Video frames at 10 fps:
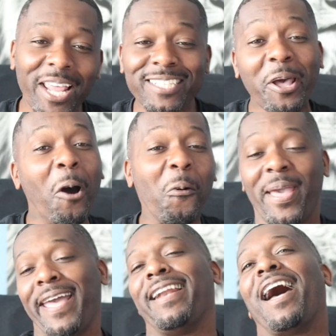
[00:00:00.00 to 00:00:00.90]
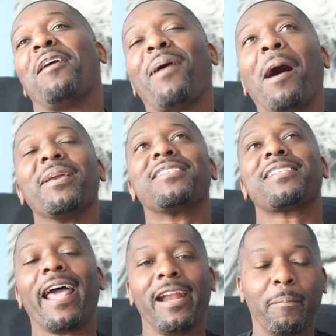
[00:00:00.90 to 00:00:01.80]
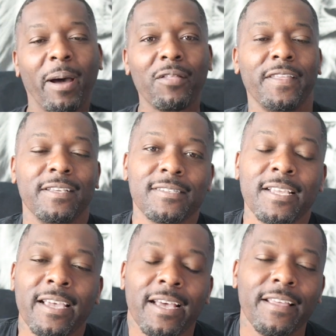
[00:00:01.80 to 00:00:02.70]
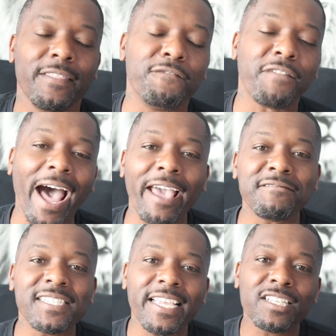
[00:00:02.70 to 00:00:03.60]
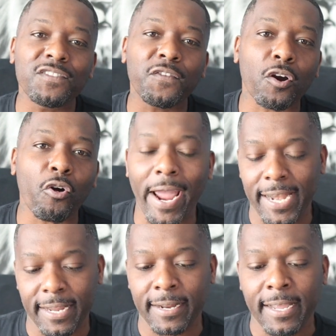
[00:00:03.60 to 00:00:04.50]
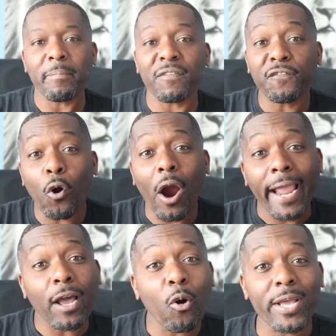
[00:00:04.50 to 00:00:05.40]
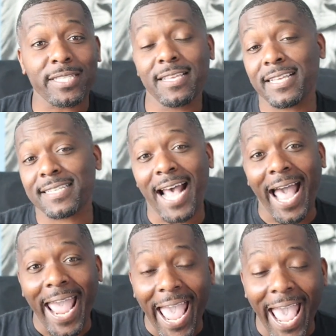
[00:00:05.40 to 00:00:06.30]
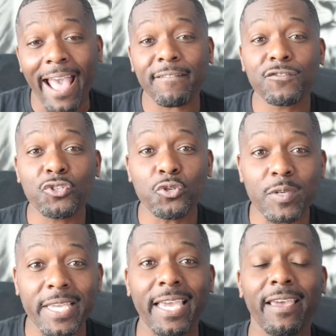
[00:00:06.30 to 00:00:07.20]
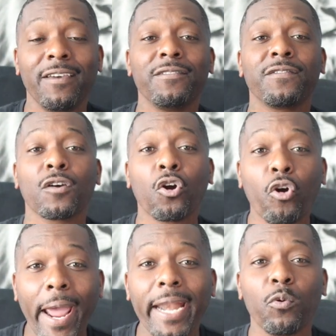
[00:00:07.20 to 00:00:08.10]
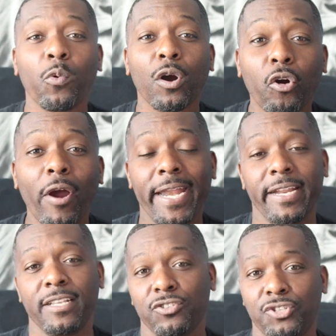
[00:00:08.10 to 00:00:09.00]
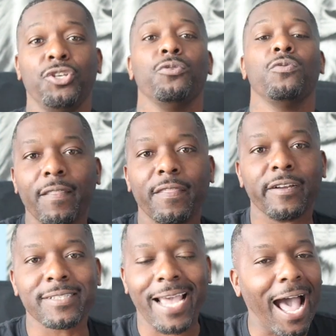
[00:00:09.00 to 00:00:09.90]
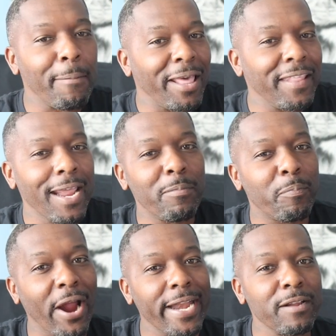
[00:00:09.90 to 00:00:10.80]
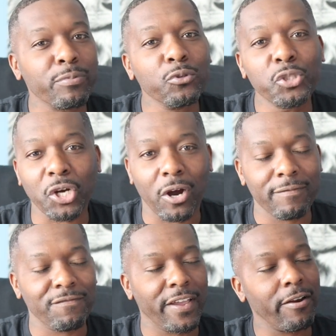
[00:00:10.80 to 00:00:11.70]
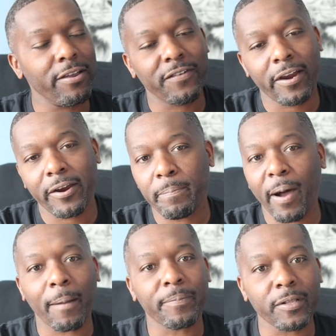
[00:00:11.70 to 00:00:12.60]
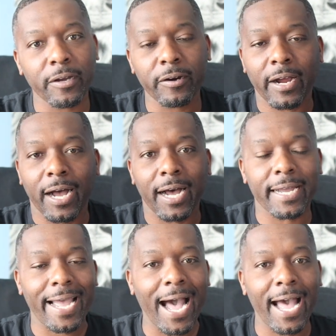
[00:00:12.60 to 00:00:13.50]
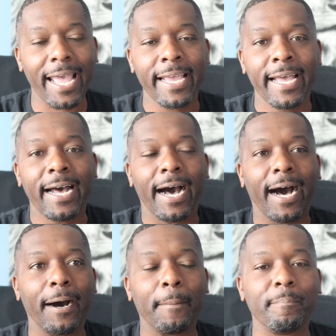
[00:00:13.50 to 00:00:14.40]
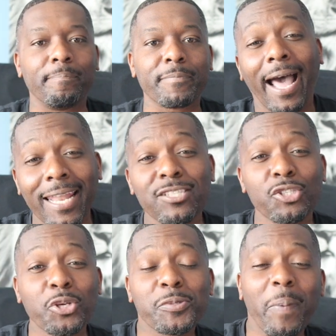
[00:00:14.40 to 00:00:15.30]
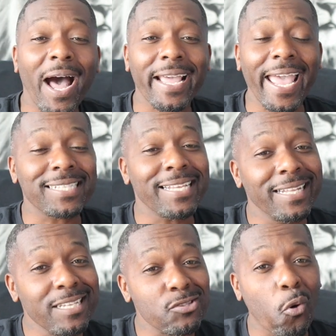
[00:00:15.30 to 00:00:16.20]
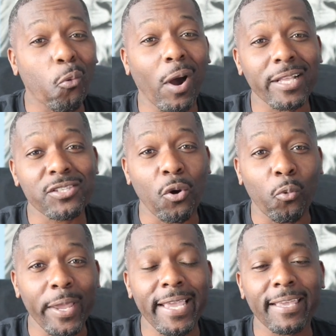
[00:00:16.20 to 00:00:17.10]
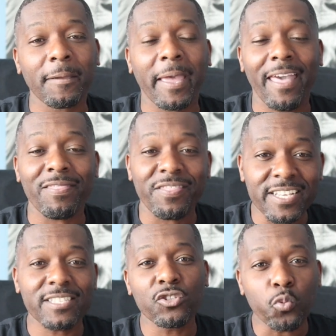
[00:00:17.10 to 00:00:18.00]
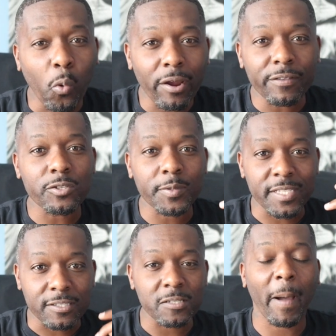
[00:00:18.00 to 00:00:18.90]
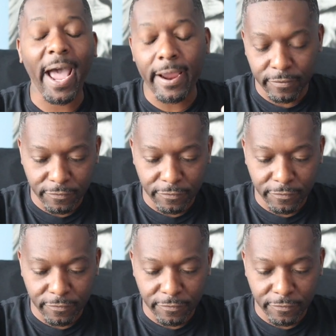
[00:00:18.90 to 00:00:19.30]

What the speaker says: let's go, man. I'm excited about this. The 5 C's for credit. Before I go into this, I have to give credit where credit is due. There's a guy by the name of Brandon Bouchard, very popular guy. I listen to his podcast at least once a week, and this is where this was inspired